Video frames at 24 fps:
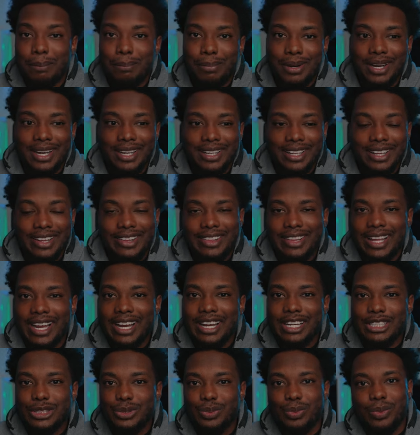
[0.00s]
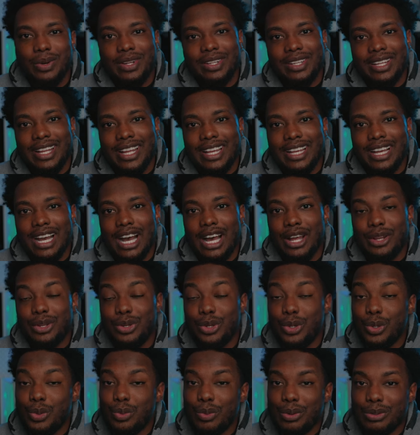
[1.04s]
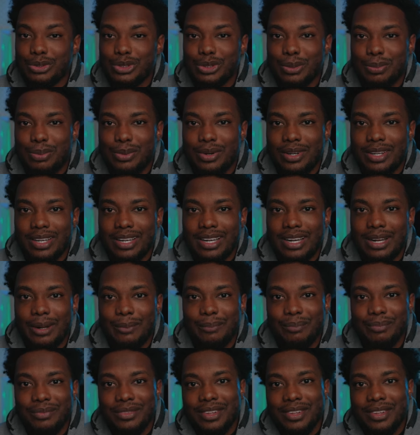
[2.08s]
But there's one thing I do want to point out.